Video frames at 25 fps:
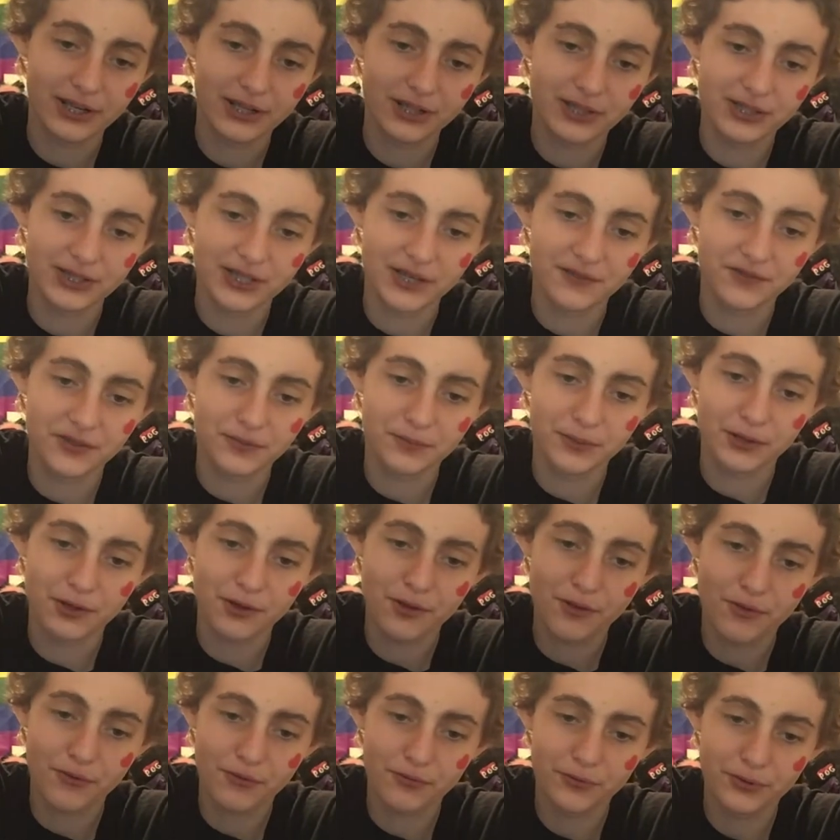the safety pin
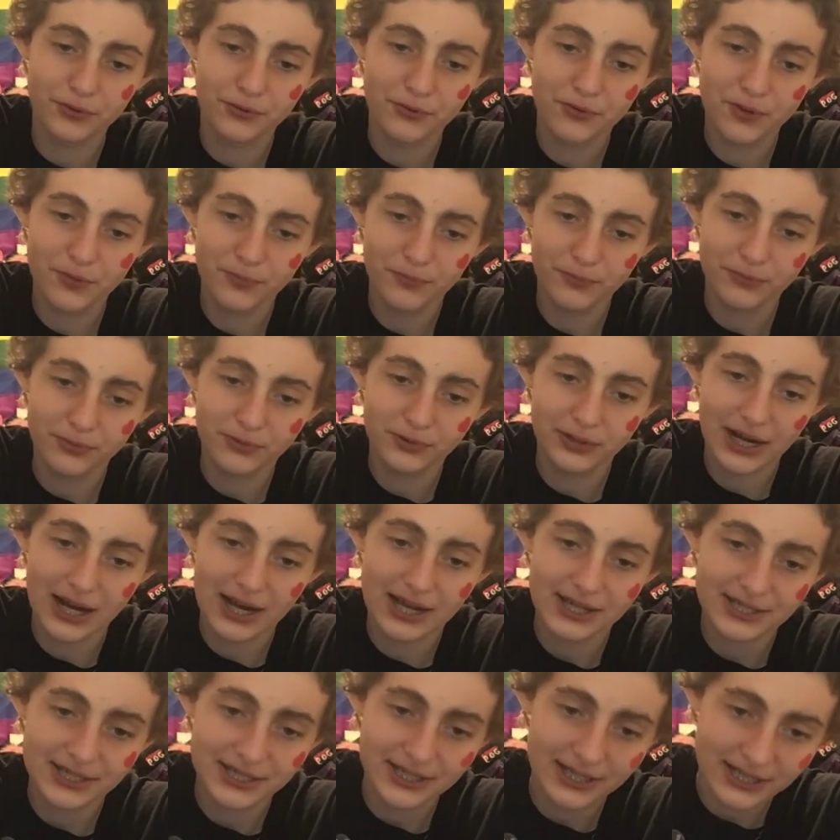through the
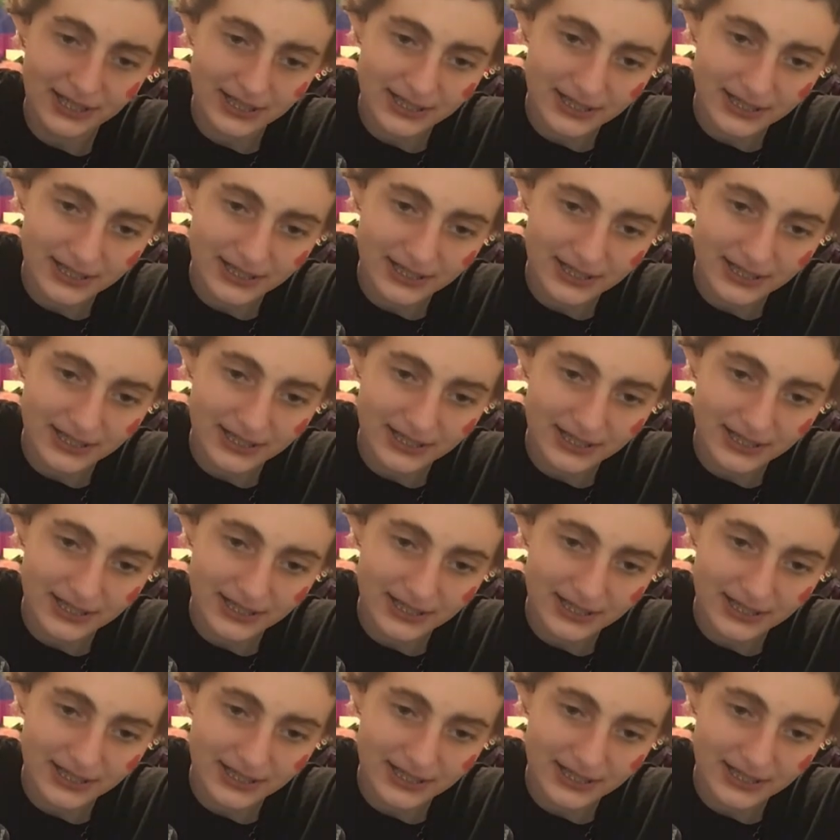plastic.